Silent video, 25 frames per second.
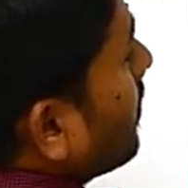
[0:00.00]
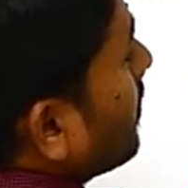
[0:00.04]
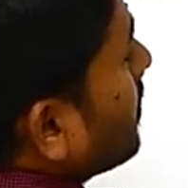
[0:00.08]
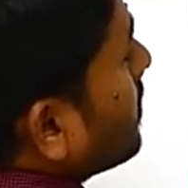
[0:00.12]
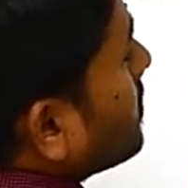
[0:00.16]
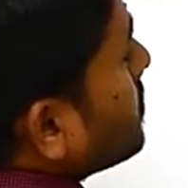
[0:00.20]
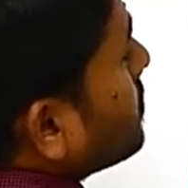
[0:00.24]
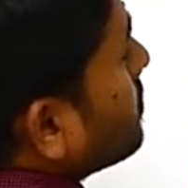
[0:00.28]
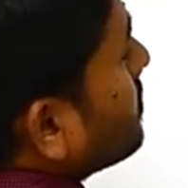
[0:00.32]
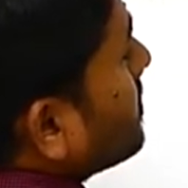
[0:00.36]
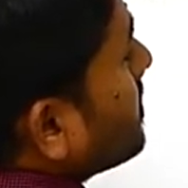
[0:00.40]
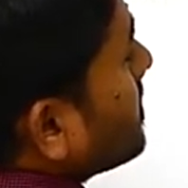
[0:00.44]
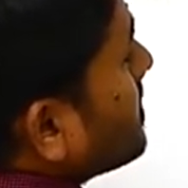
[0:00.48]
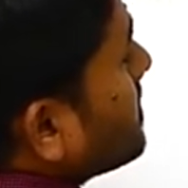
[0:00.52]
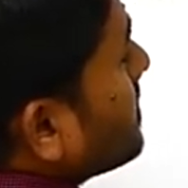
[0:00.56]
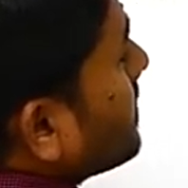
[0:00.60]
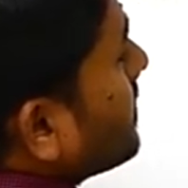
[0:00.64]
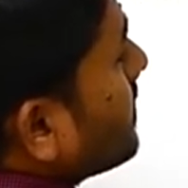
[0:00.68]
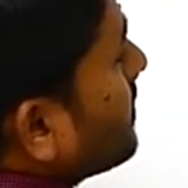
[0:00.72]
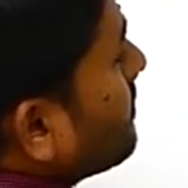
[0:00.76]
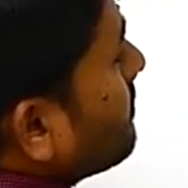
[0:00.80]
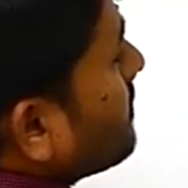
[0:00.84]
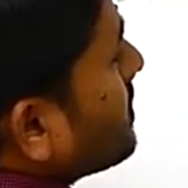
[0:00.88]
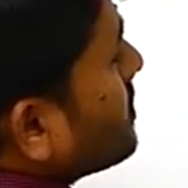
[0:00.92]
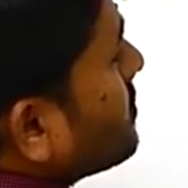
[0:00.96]
so this
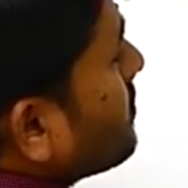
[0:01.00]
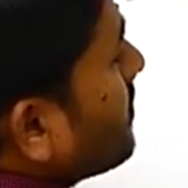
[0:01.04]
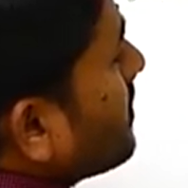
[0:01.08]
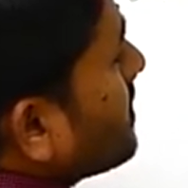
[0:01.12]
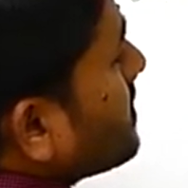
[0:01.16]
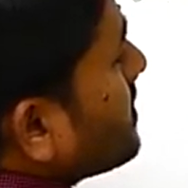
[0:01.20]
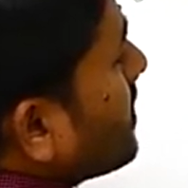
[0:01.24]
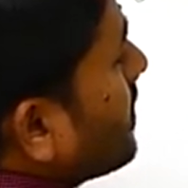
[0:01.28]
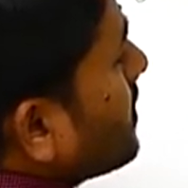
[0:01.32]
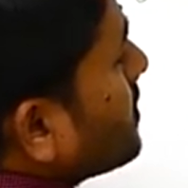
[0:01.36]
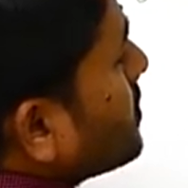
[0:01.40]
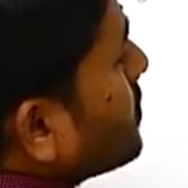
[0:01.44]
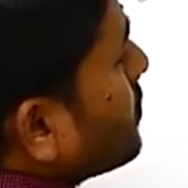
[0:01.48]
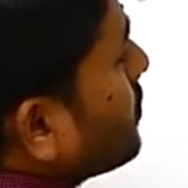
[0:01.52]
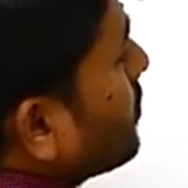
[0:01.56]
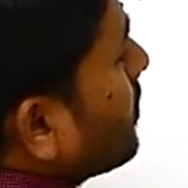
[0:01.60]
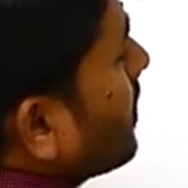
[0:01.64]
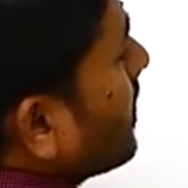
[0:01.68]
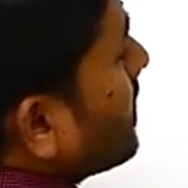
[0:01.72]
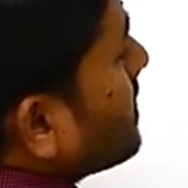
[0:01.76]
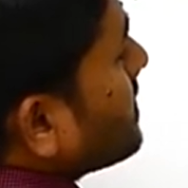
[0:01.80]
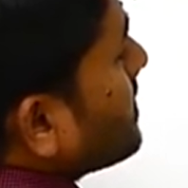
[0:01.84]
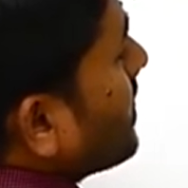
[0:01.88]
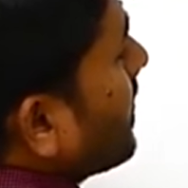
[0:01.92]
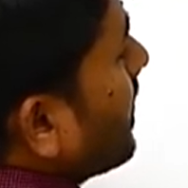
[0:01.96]
individual is also known
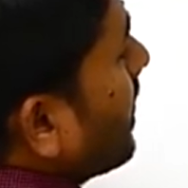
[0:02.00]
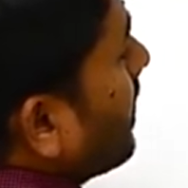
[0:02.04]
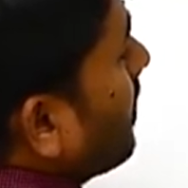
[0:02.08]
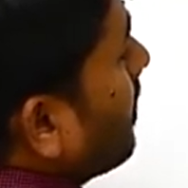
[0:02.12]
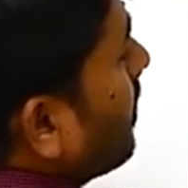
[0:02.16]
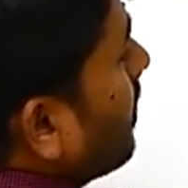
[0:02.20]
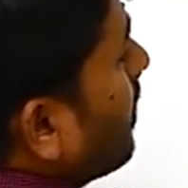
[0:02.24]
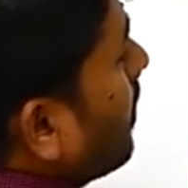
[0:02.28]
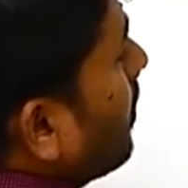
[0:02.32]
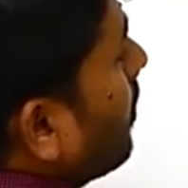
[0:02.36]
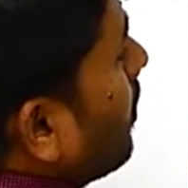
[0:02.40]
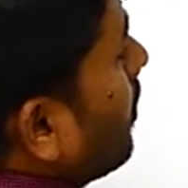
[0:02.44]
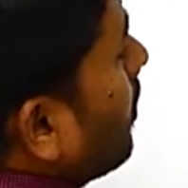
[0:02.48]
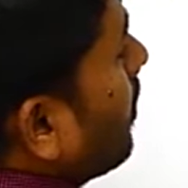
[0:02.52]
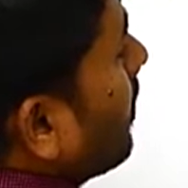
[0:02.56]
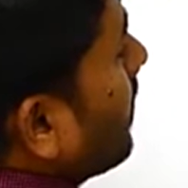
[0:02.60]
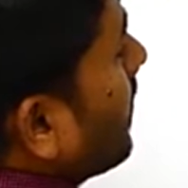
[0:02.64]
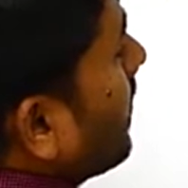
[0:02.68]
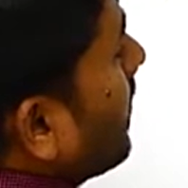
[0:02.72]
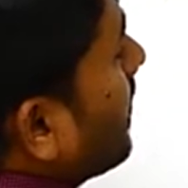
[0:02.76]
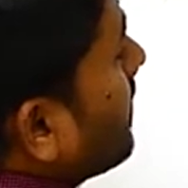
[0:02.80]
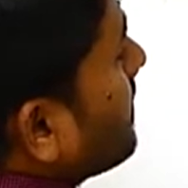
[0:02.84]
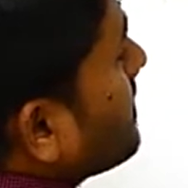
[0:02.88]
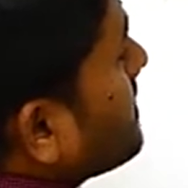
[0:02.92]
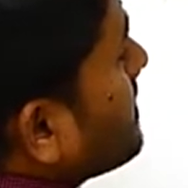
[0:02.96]
as an
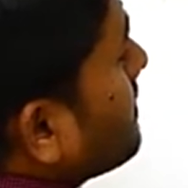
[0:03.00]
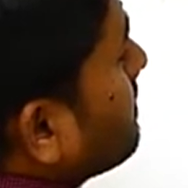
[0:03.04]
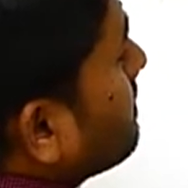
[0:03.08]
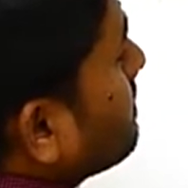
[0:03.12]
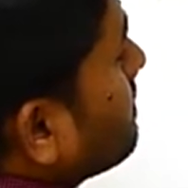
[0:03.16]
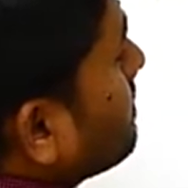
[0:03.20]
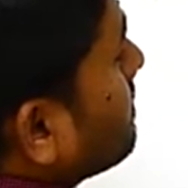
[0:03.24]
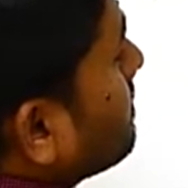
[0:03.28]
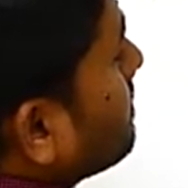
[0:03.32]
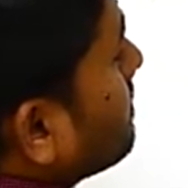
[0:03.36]
organism.